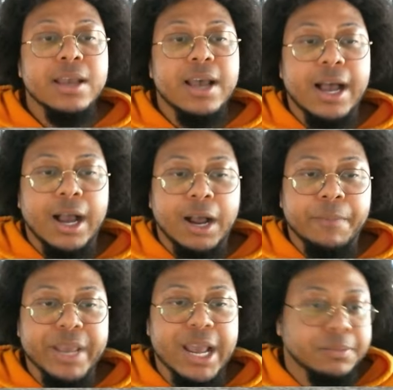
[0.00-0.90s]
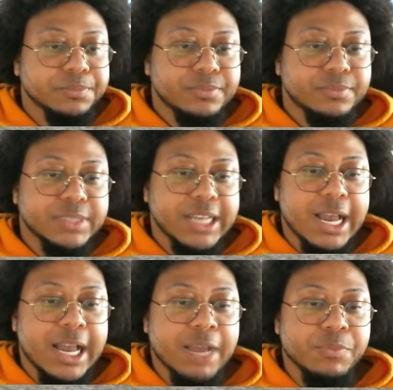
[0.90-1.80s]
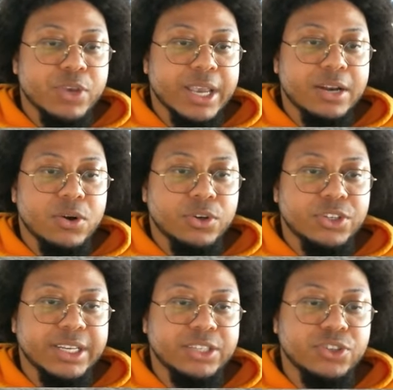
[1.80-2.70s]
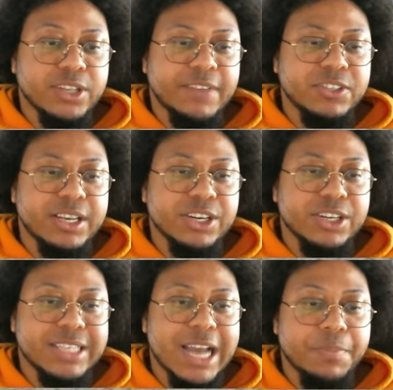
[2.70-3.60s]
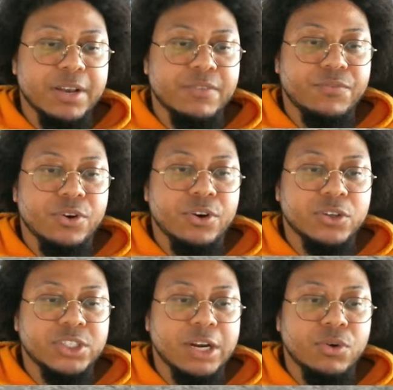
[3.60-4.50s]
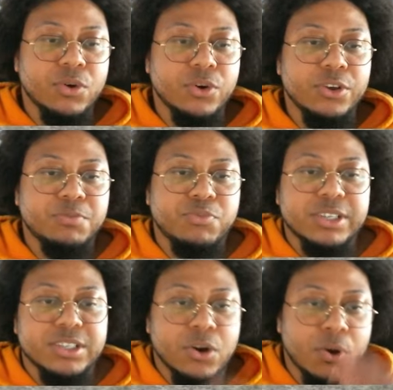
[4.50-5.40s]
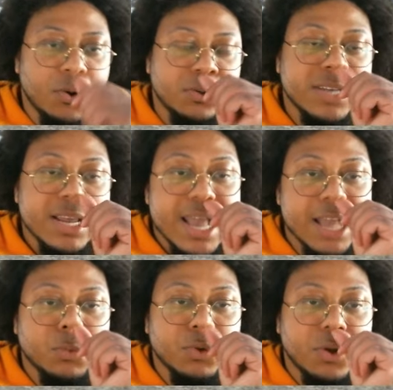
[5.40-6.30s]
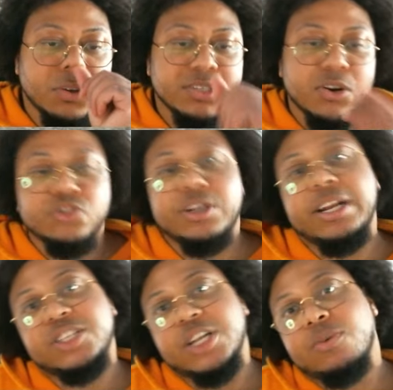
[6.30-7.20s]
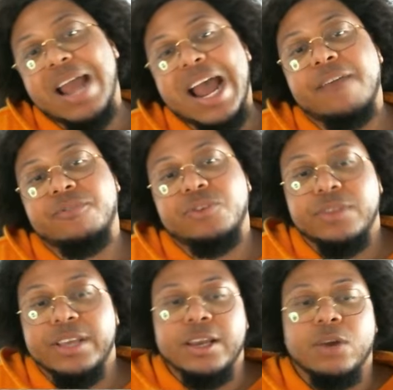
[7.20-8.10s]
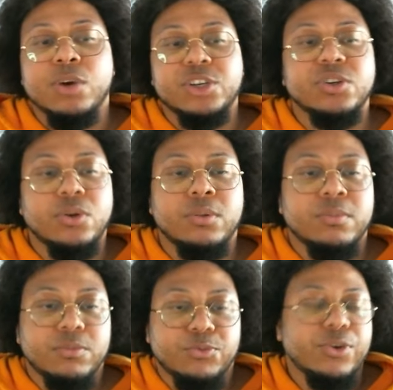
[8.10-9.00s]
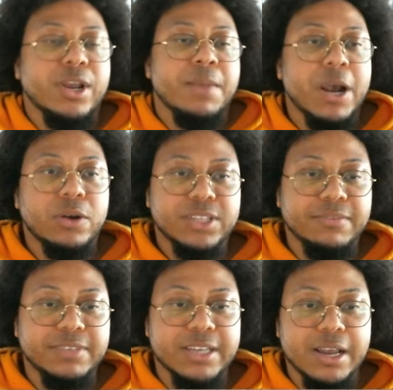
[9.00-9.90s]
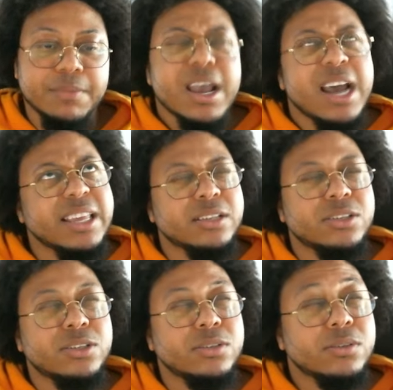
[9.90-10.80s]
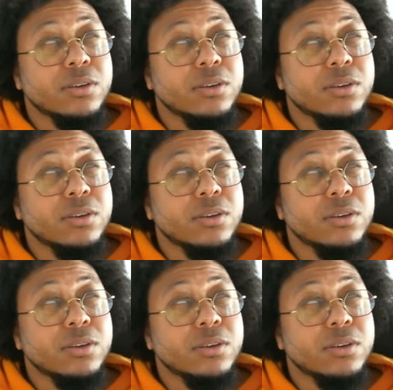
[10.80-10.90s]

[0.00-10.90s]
But yeah, you can hold your sexy jutsu. Obviously you can just tap it for no chakra, or you press and hold, and it will only start draining chakra after the original free amount of time. I think it's